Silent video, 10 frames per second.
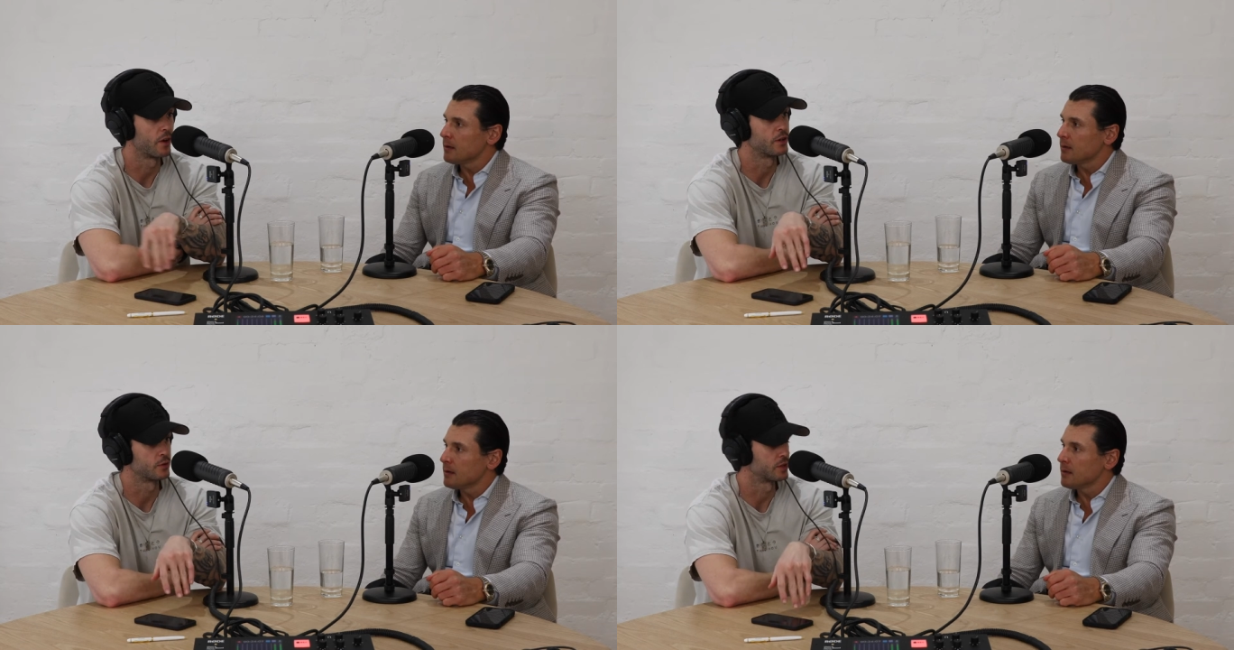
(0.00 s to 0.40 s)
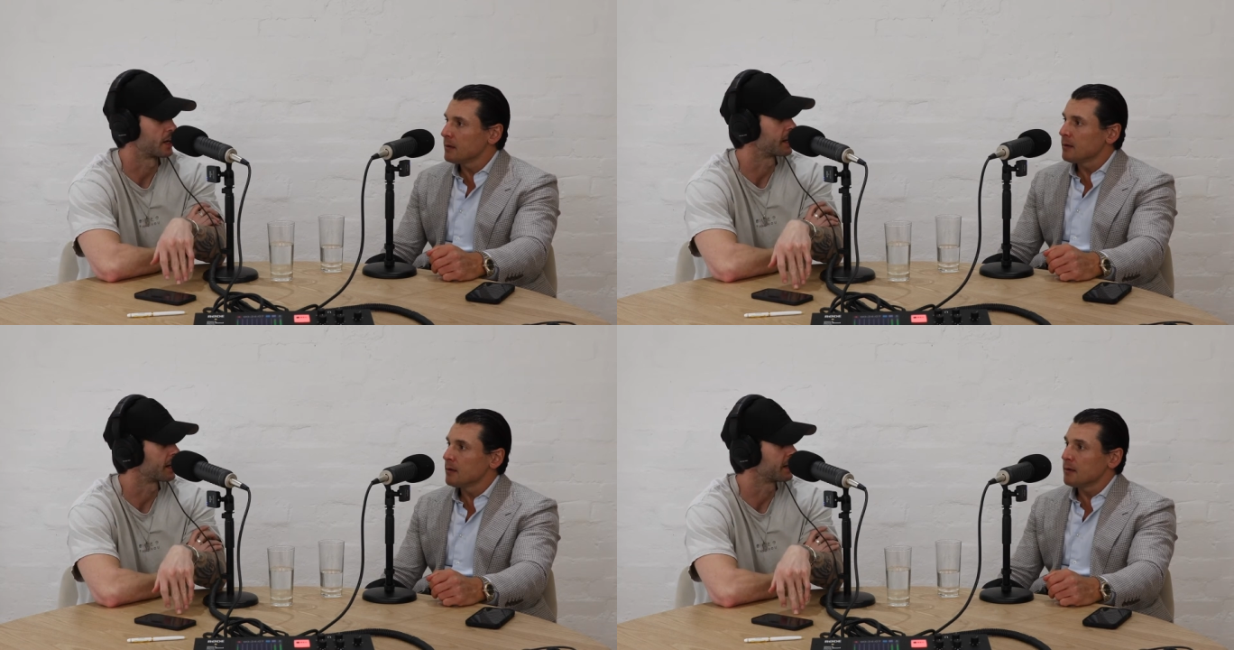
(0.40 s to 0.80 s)
Speaker 1: rentals
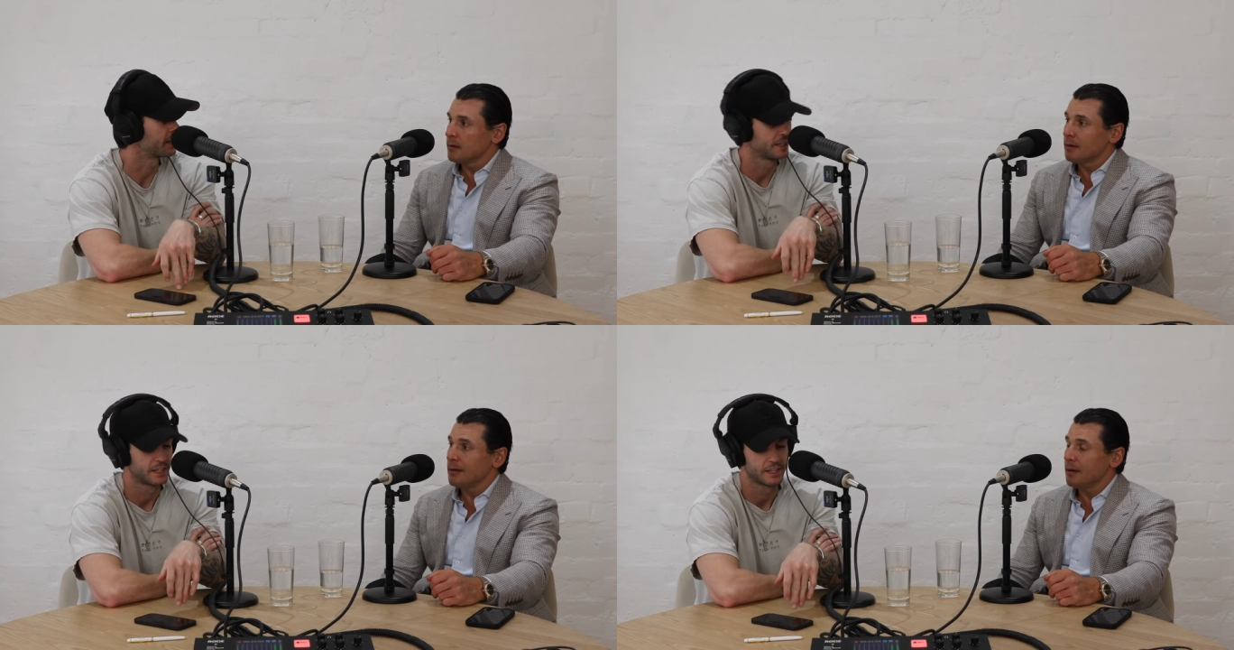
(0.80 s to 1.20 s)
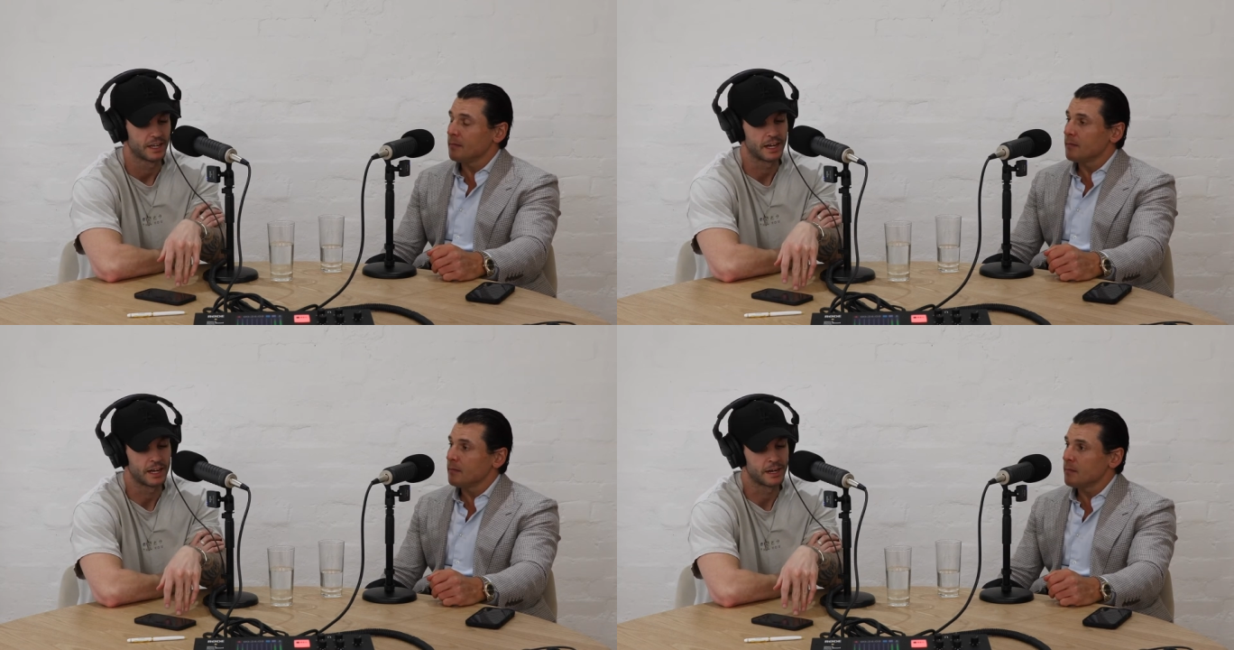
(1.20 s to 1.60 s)
down here. Yeah.
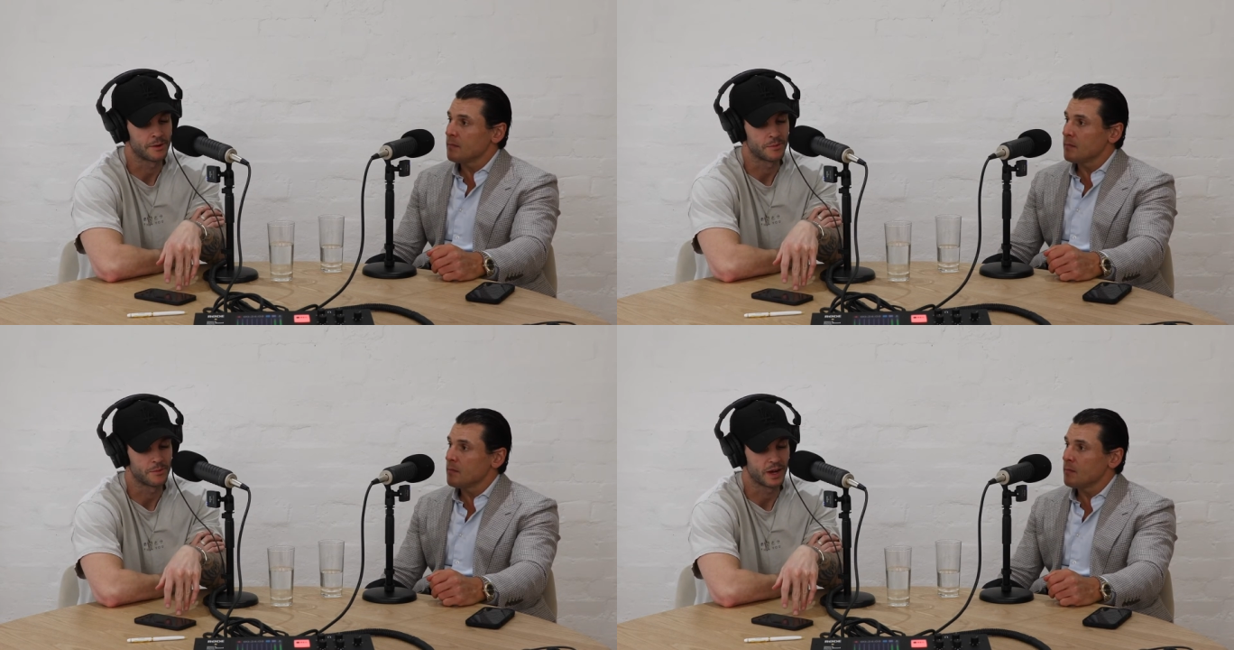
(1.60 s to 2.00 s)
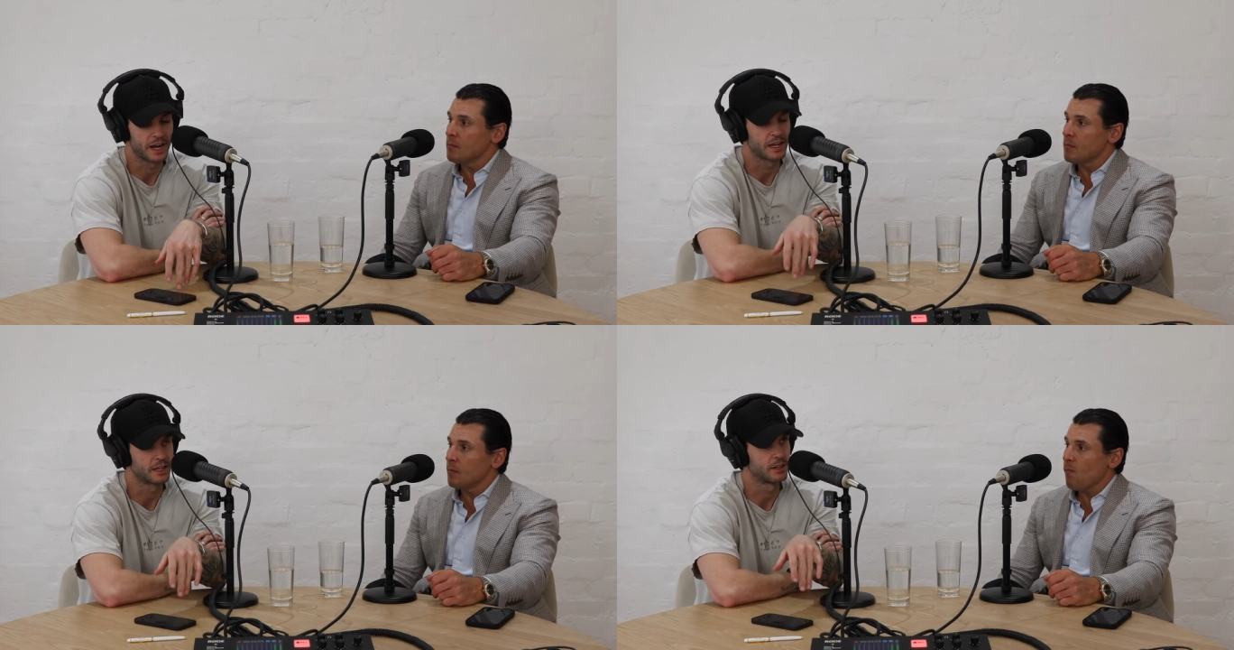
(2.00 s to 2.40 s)
Um,
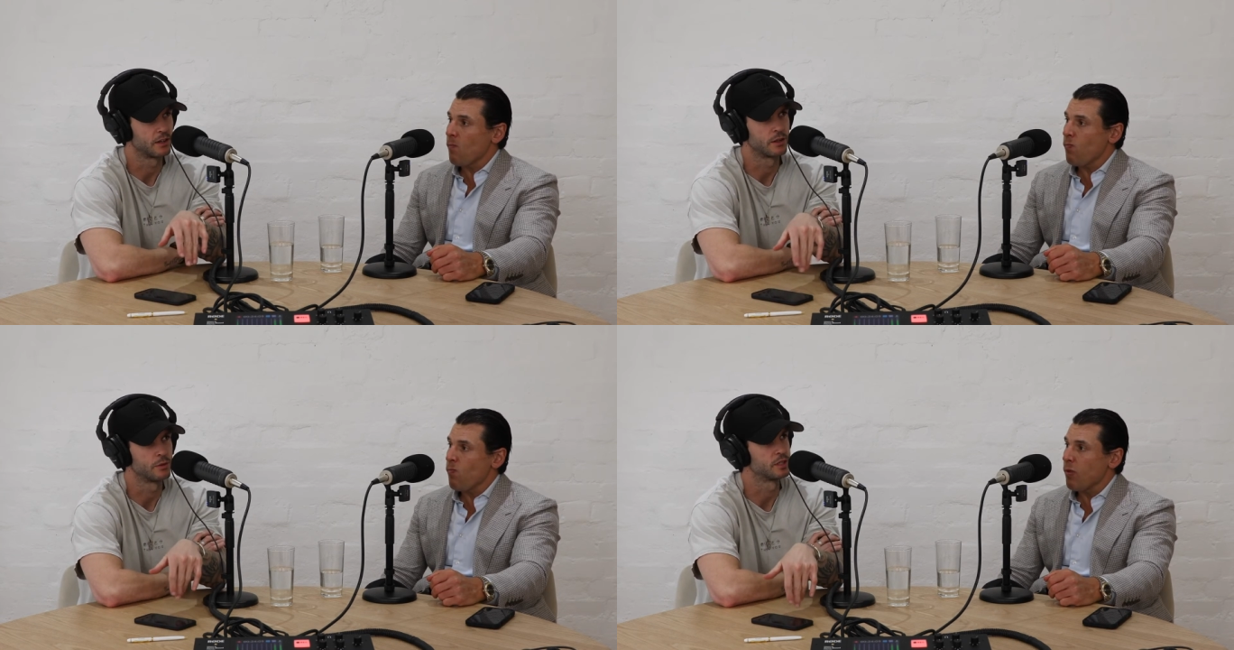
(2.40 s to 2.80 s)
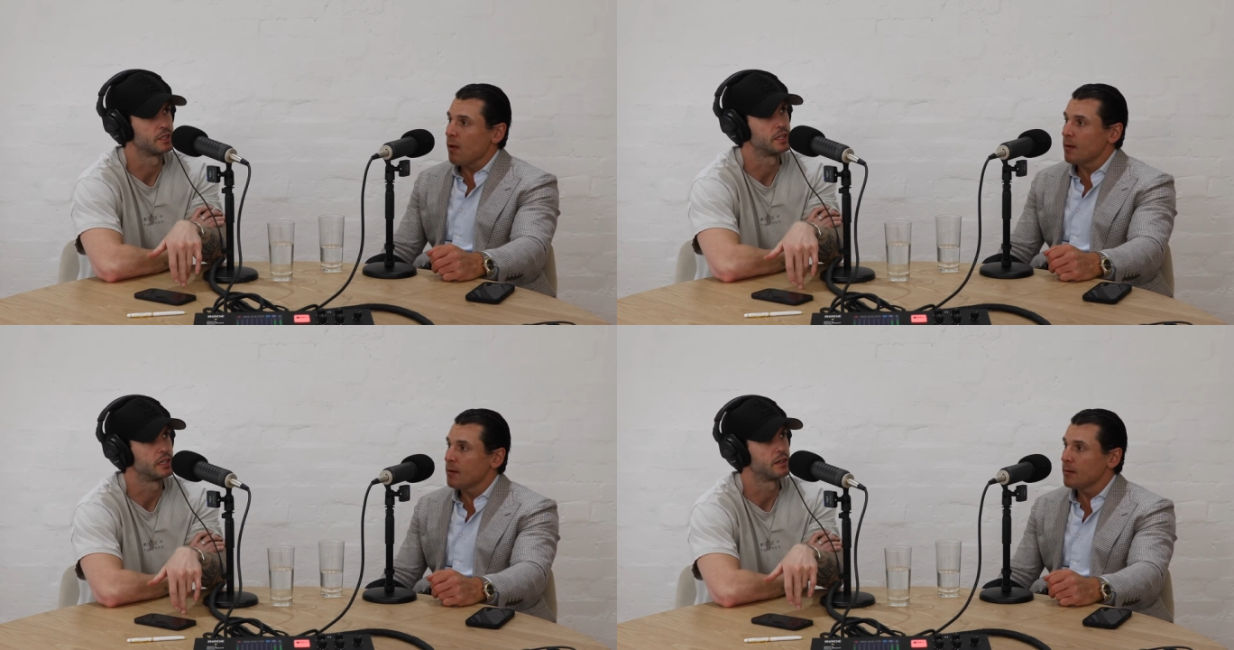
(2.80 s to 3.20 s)
and you know, there was a
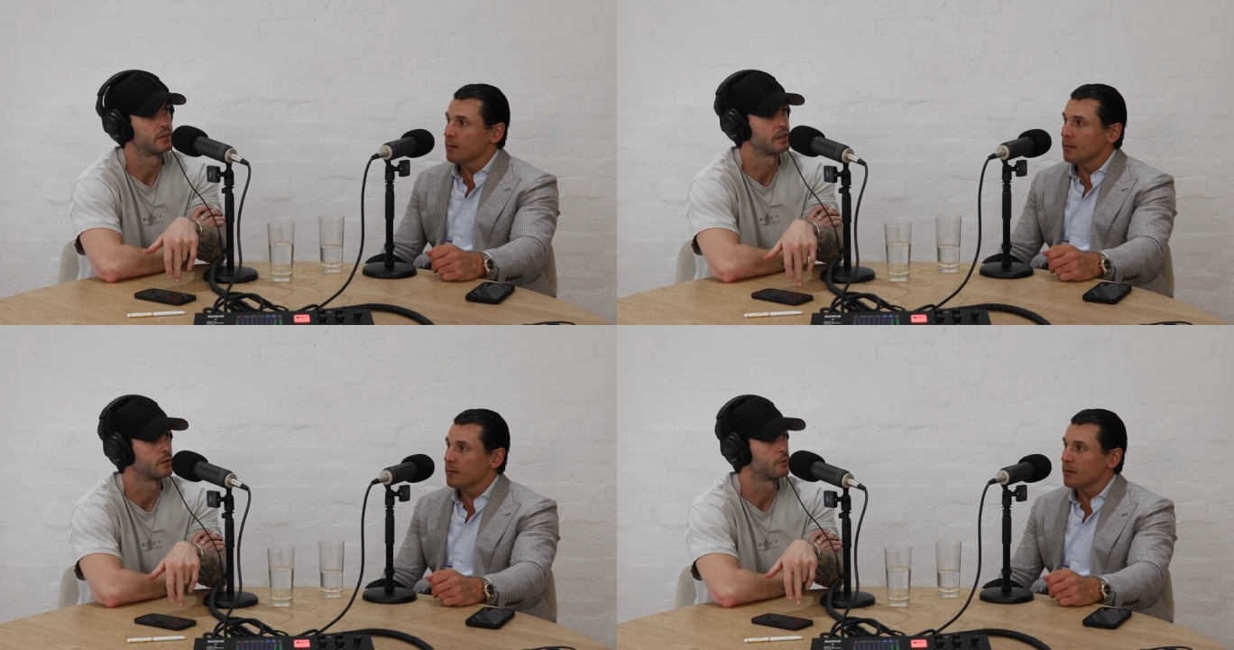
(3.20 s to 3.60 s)
year I think it